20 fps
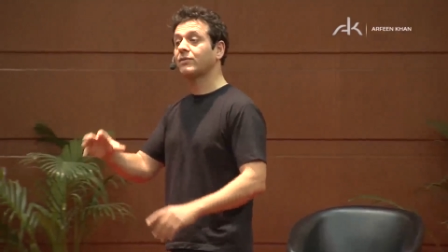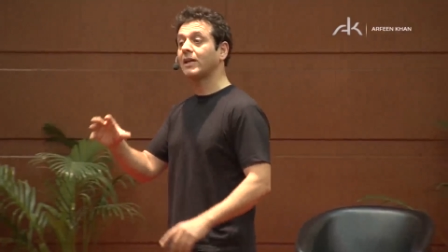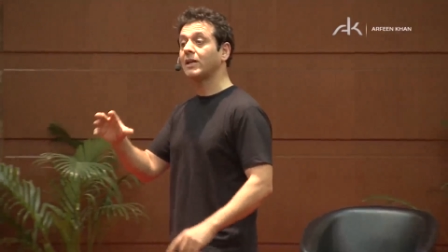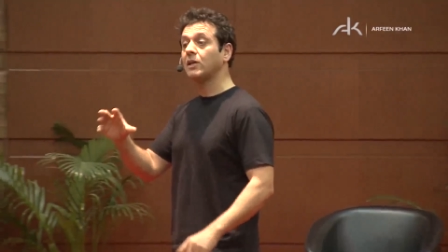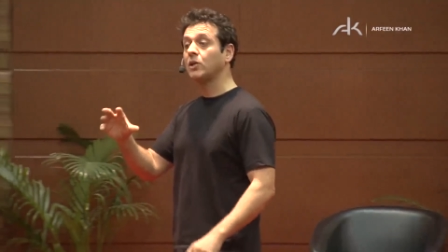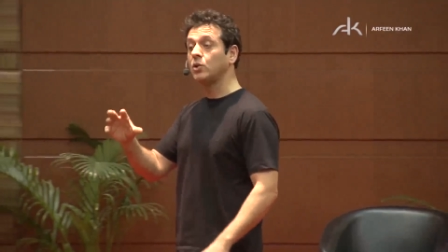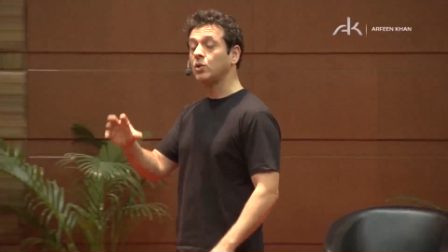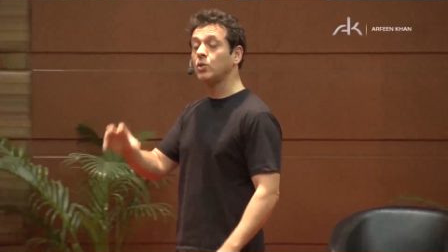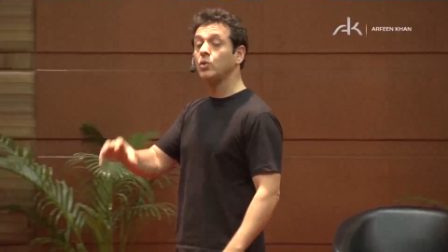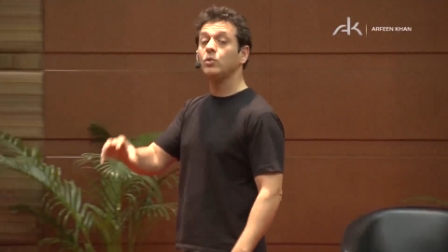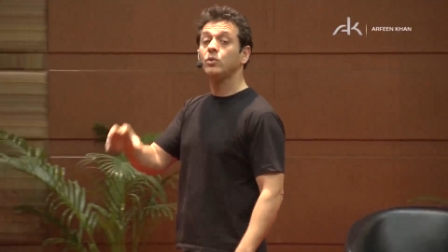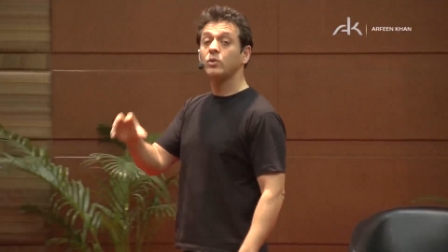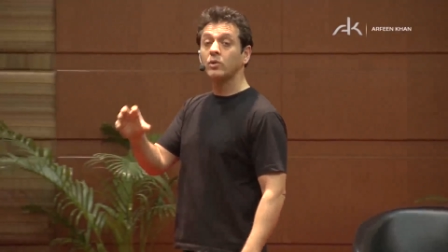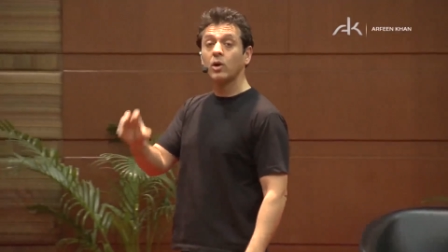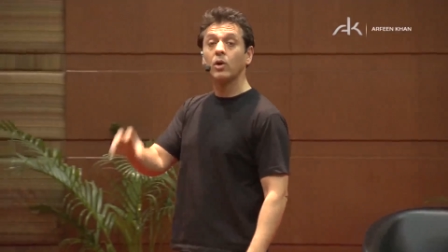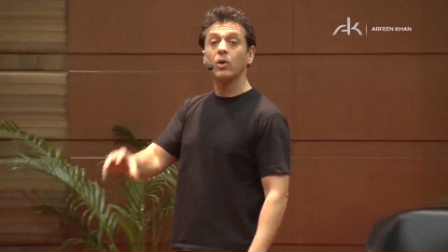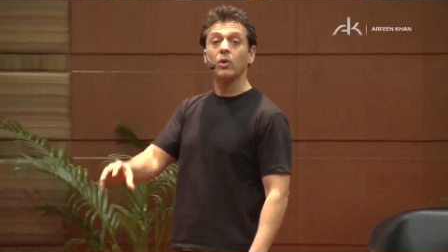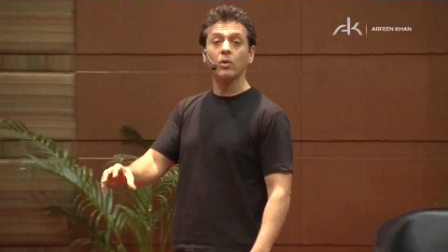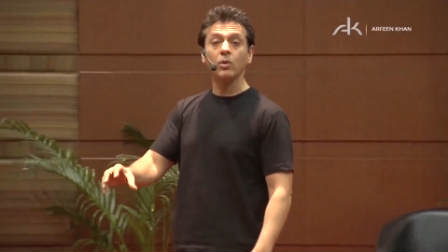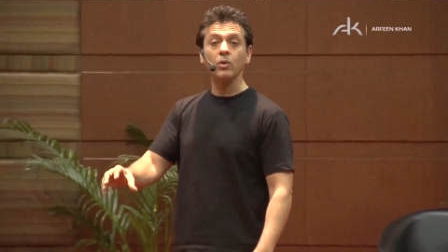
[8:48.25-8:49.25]
that you
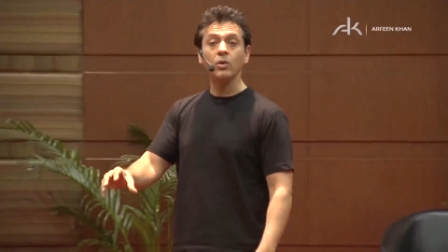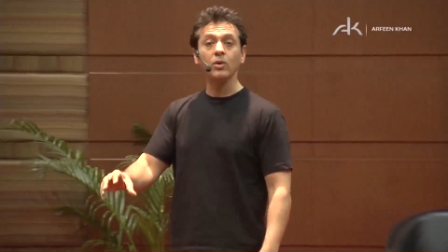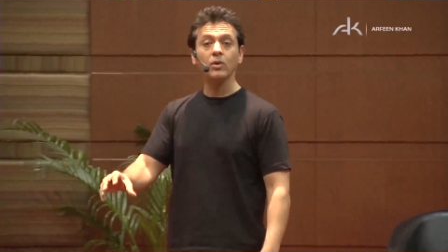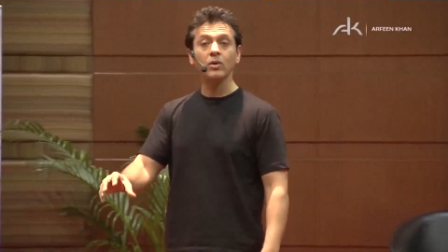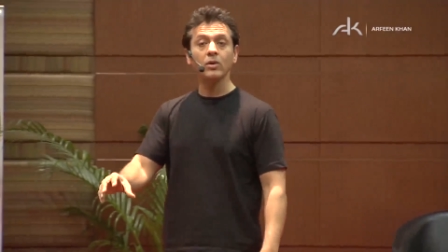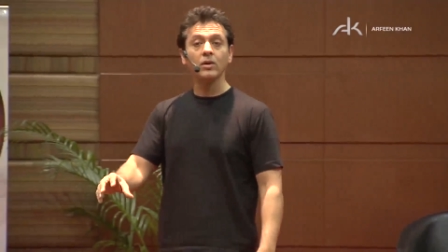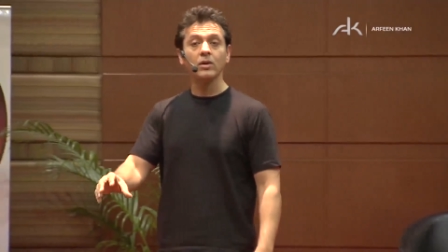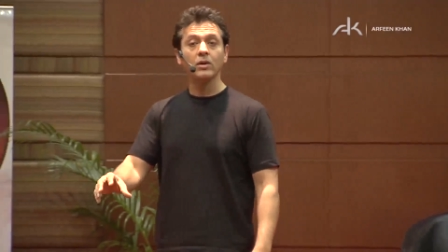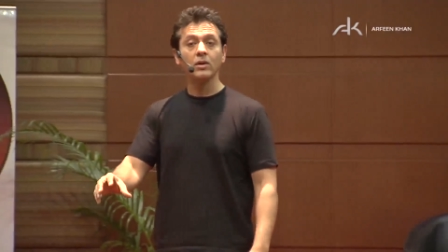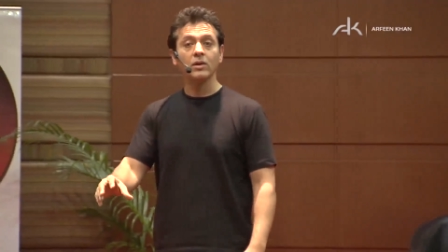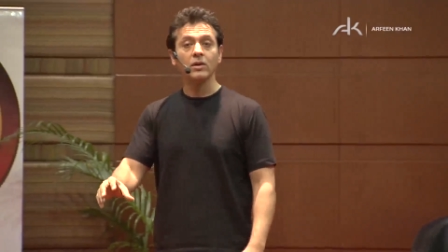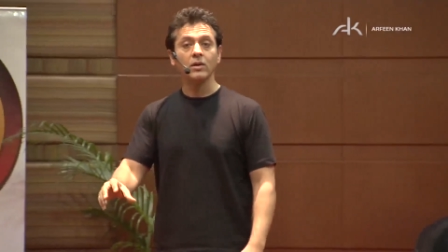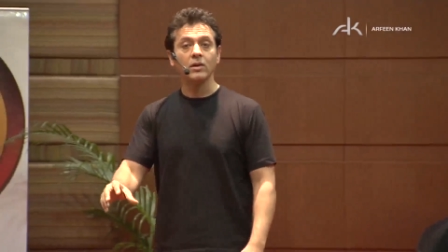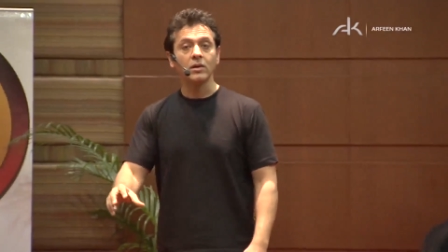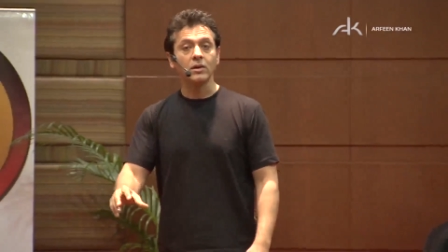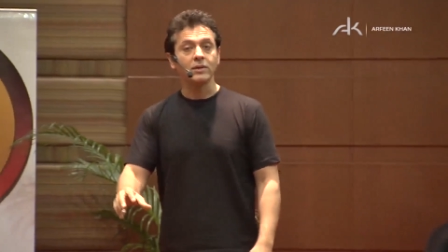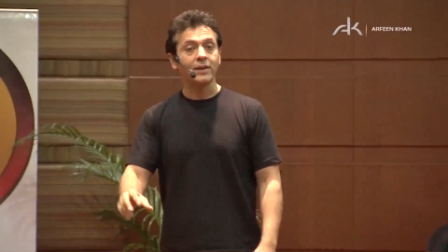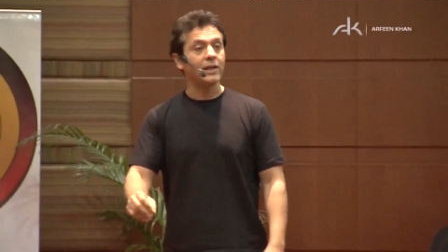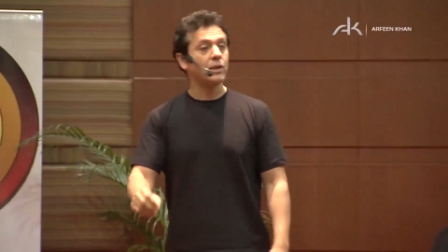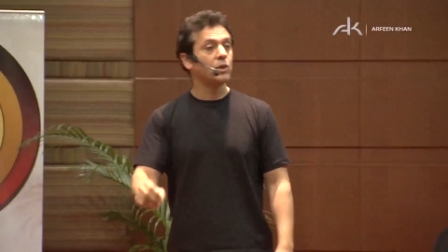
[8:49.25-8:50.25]
know
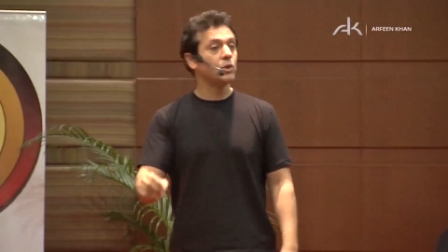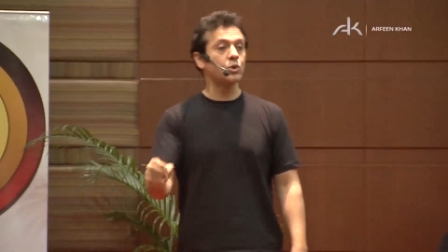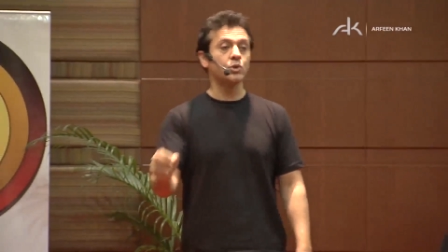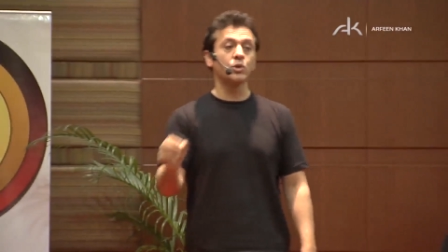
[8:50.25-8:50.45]
that you should